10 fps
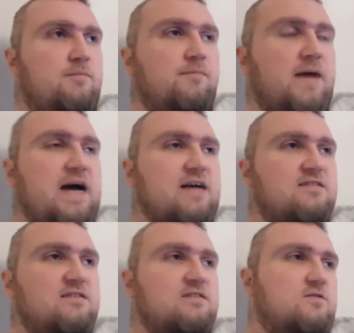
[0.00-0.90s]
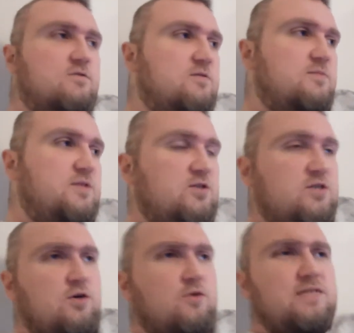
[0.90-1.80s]
Max is ultimately gonna
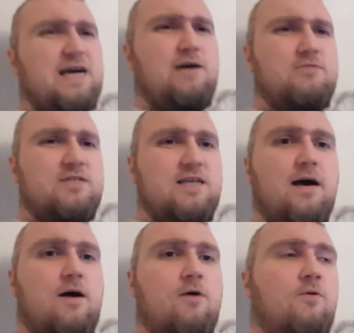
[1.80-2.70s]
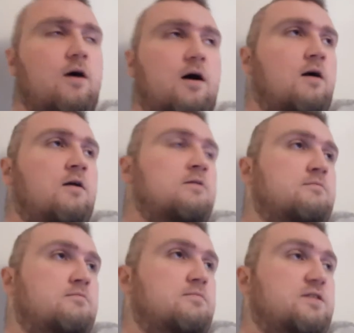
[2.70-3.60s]
go downtown
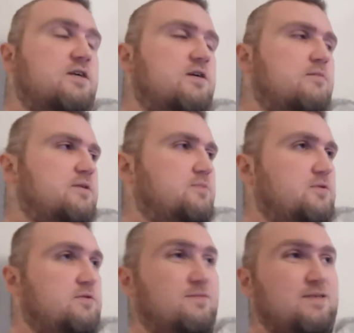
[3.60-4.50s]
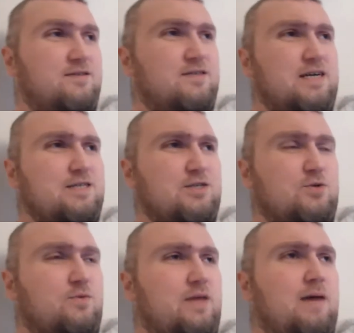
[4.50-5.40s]
on the therapist, but ultimately they're not gonna
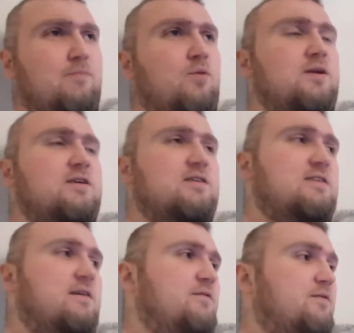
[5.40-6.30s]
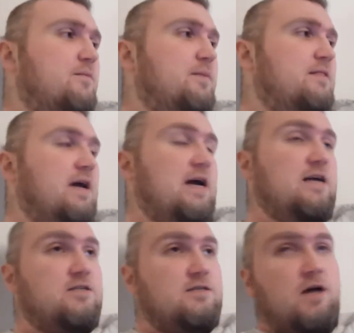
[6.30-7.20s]
show that moment because heaven forbid they
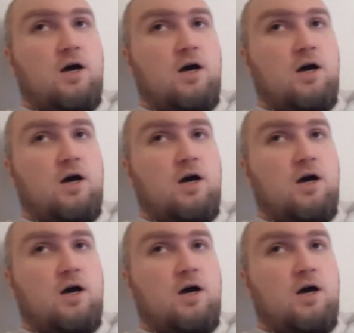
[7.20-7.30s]
actually